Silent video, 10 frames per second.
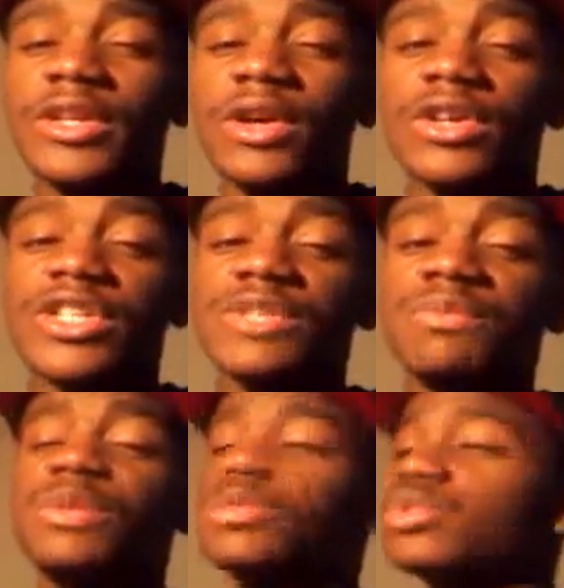they are. Some
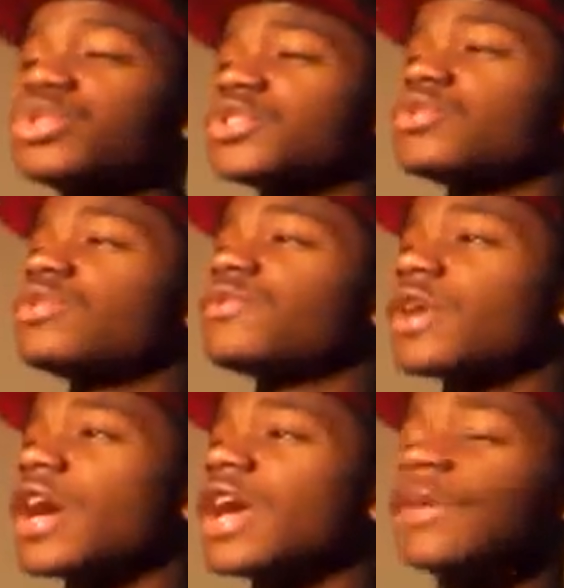people just do it for
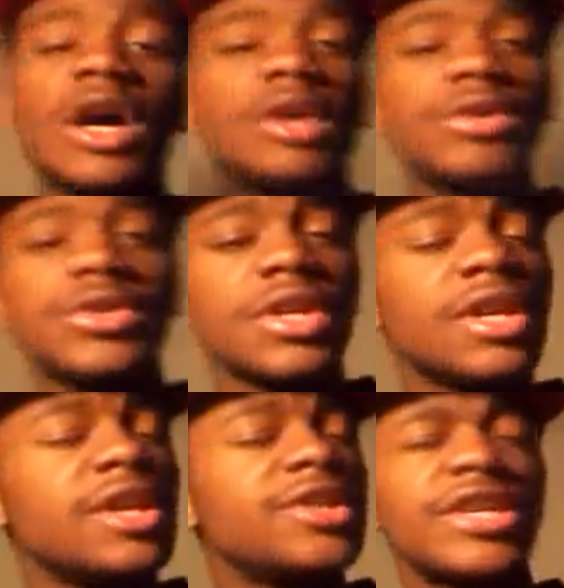the hype. Others
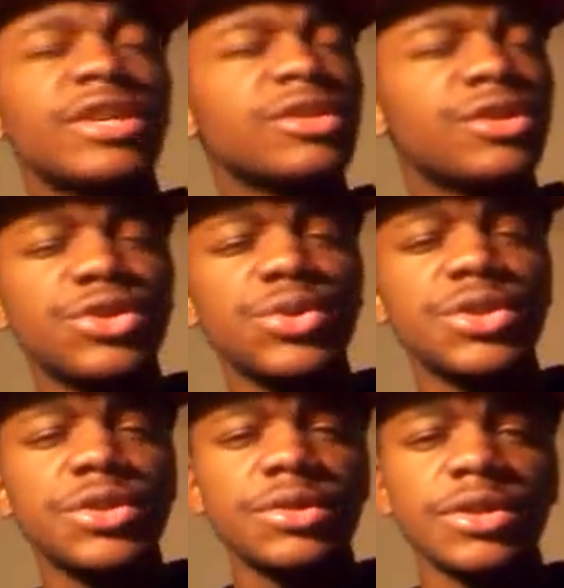take it a little too
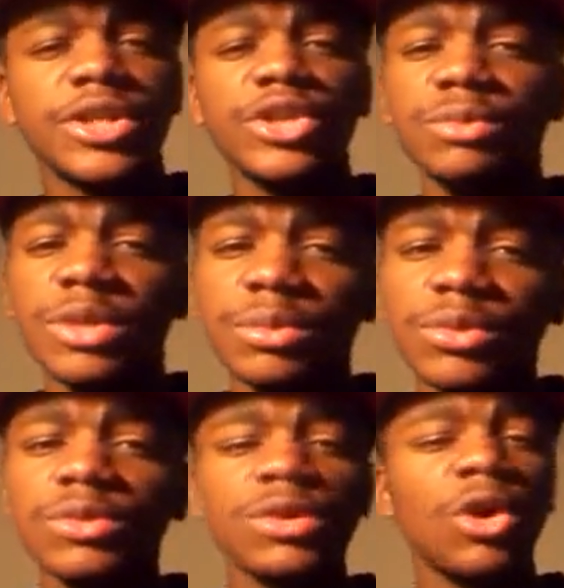seriously, killing
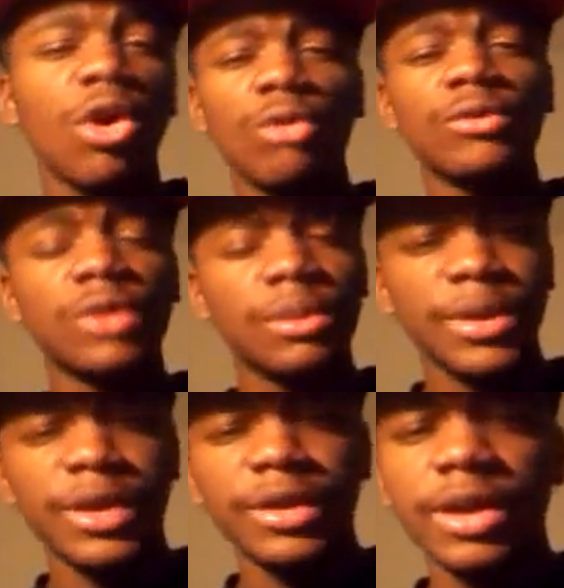people over a
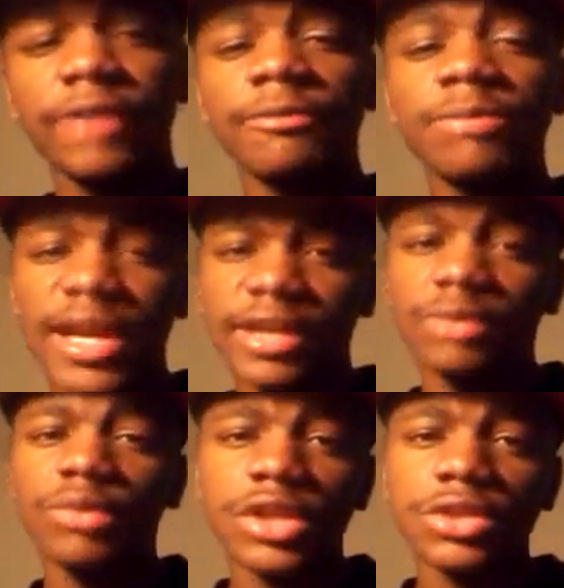pair of black
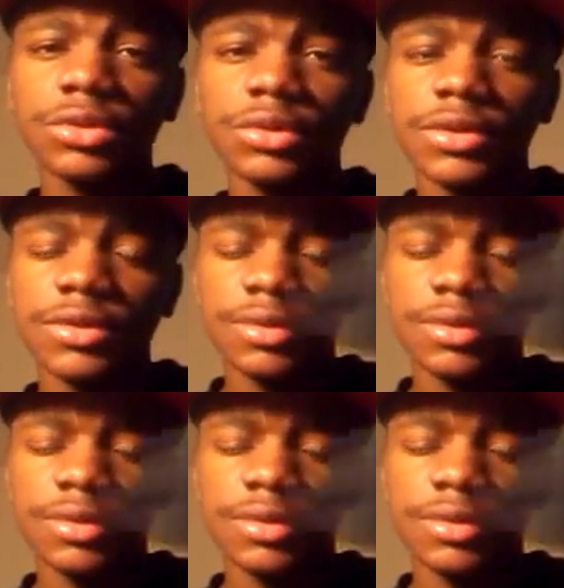and white Jordans.